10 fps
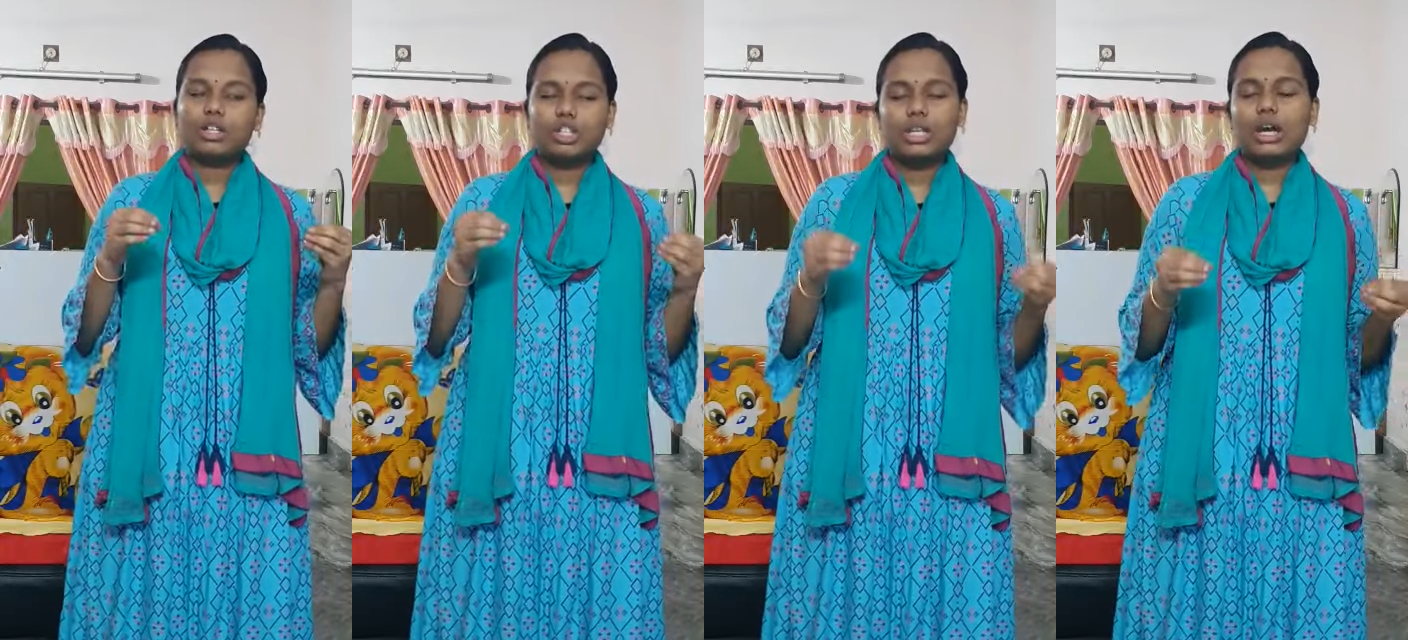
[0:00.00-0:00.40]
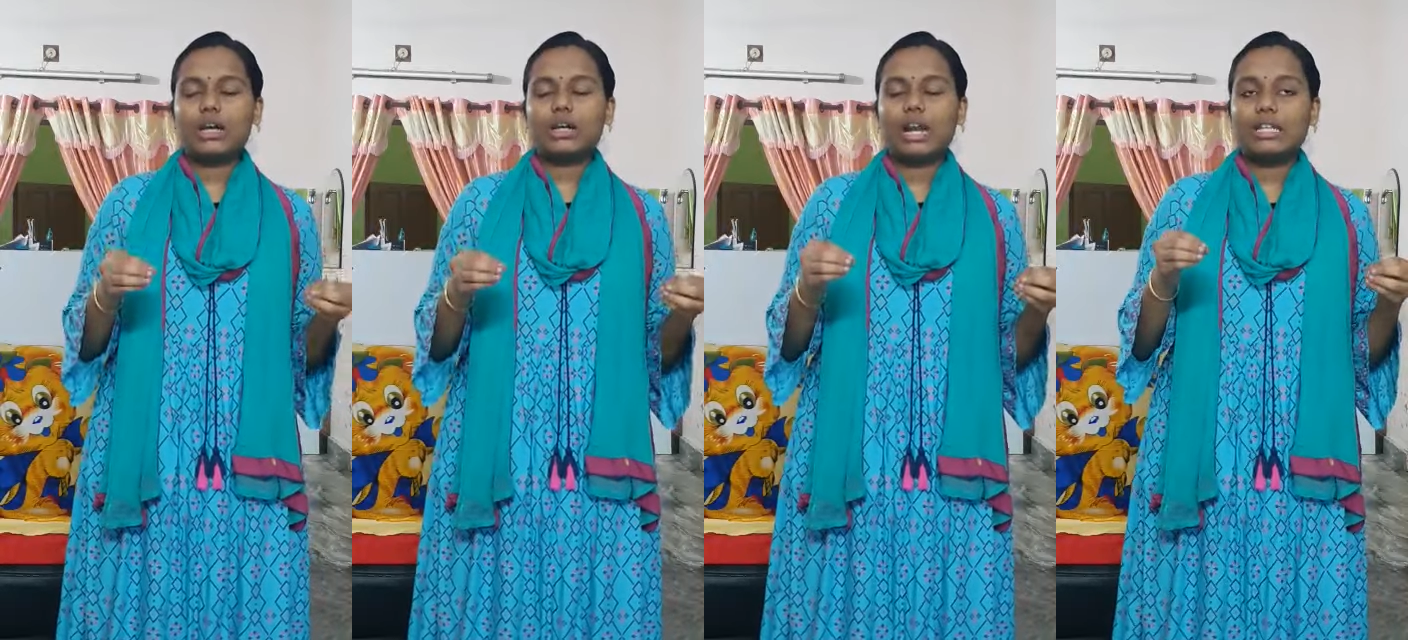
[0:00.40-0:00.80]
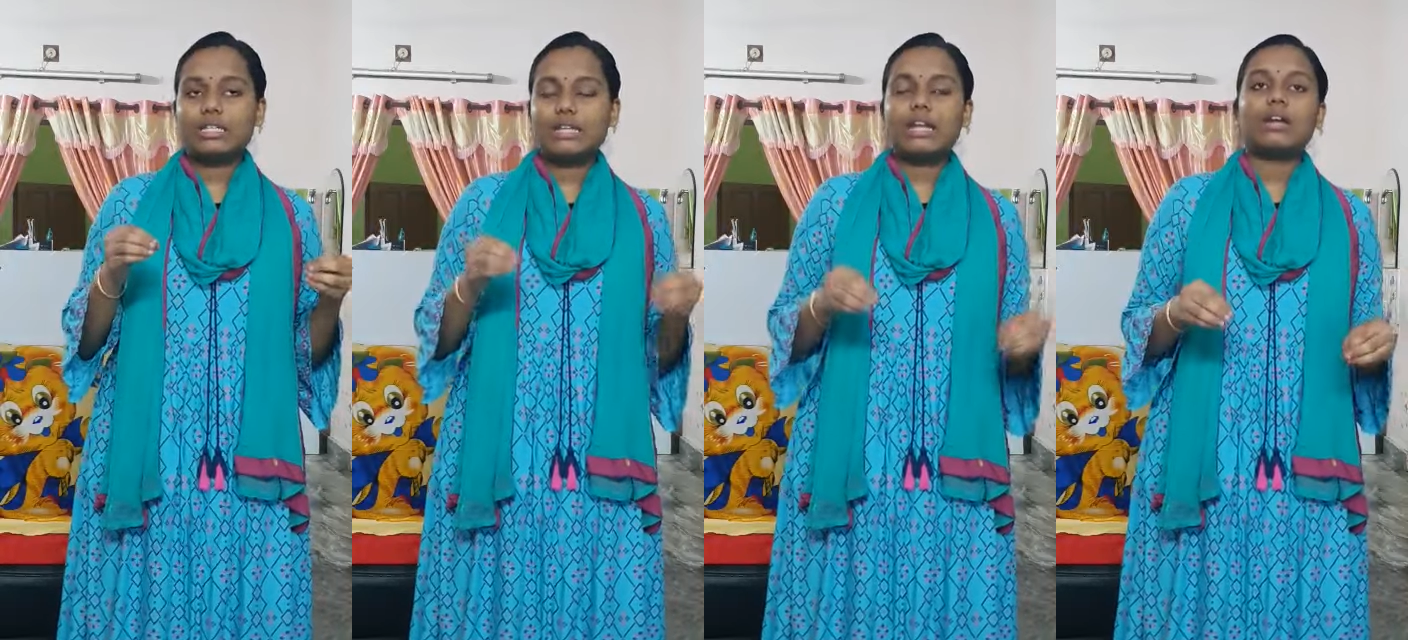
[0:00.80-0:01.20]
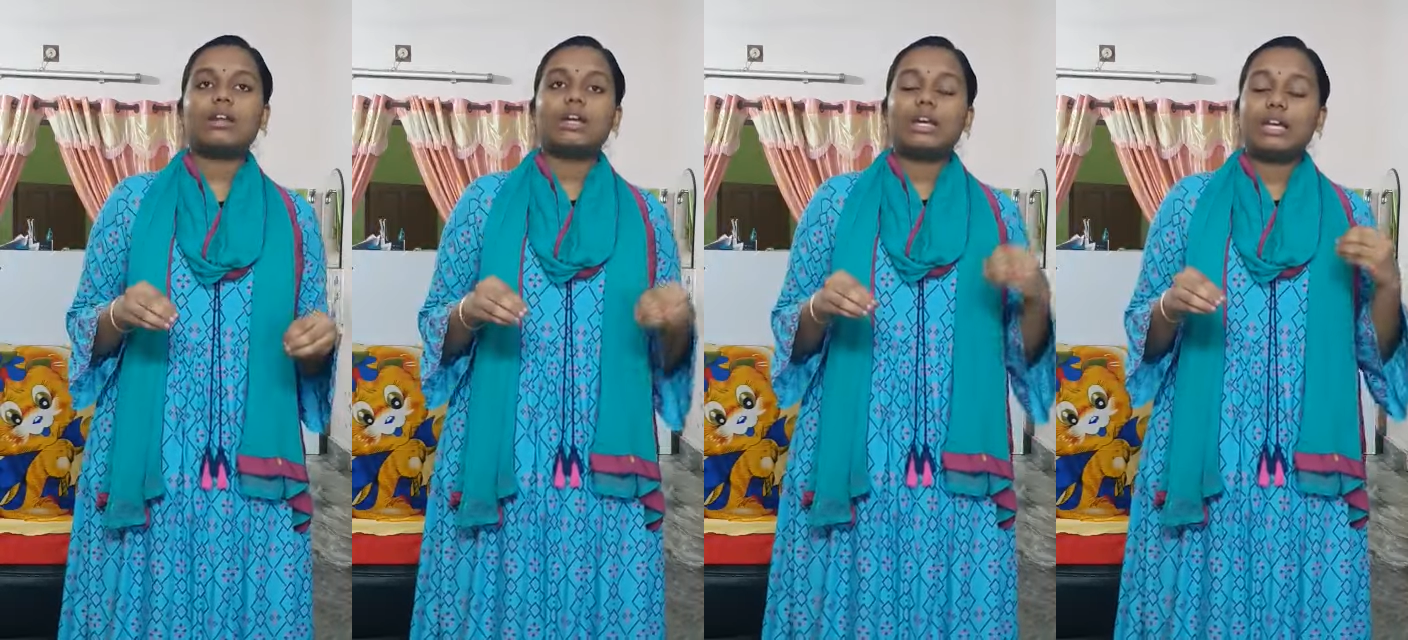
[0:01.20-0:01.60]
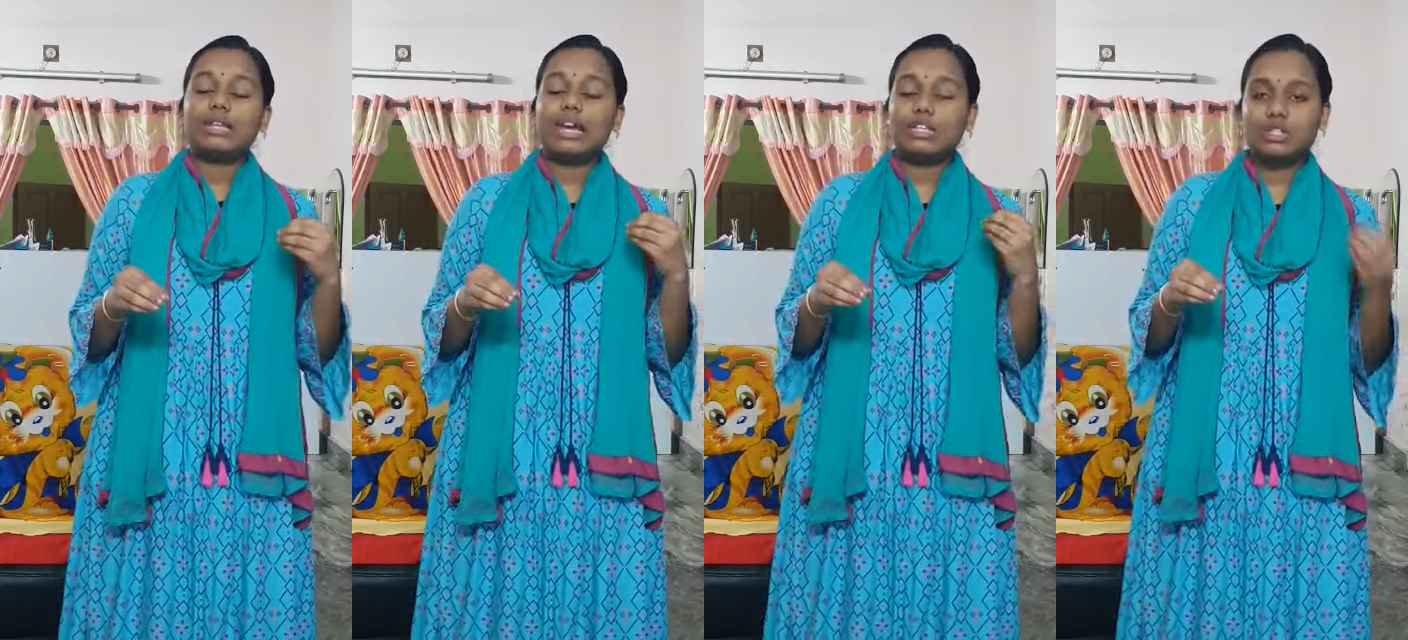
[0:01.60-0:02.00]
should consider
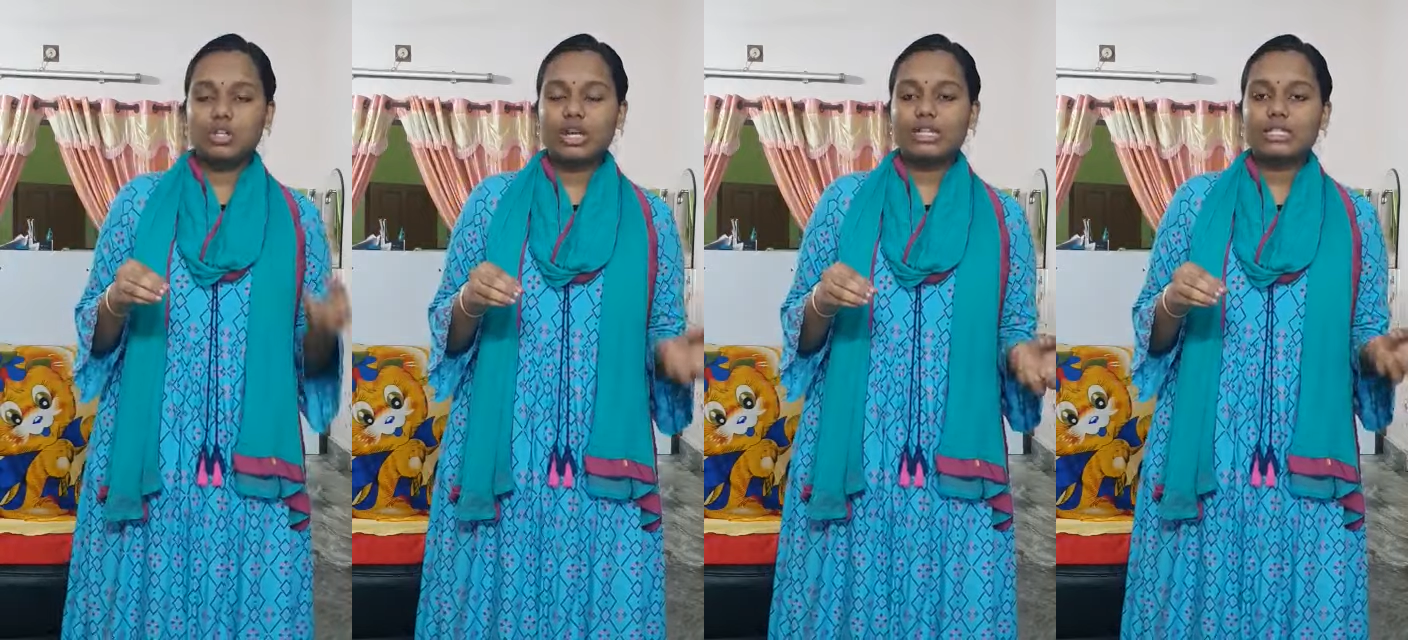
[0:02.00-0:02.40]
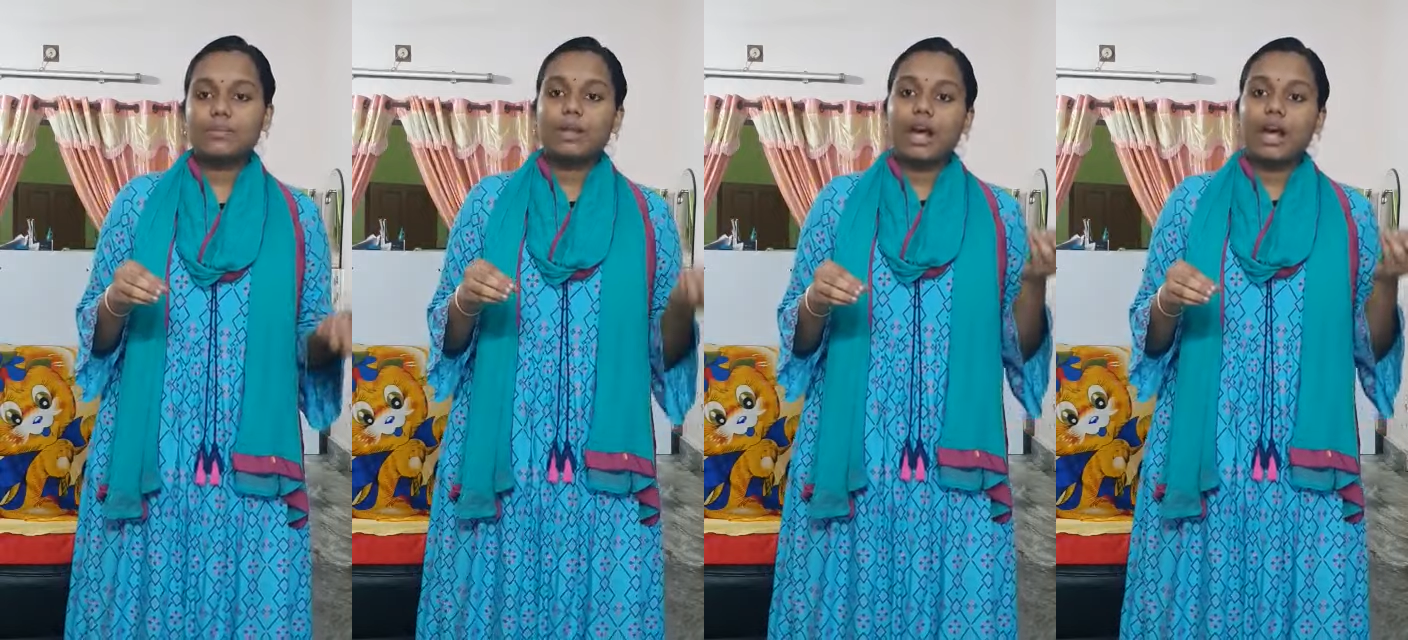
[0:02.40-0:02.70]
their students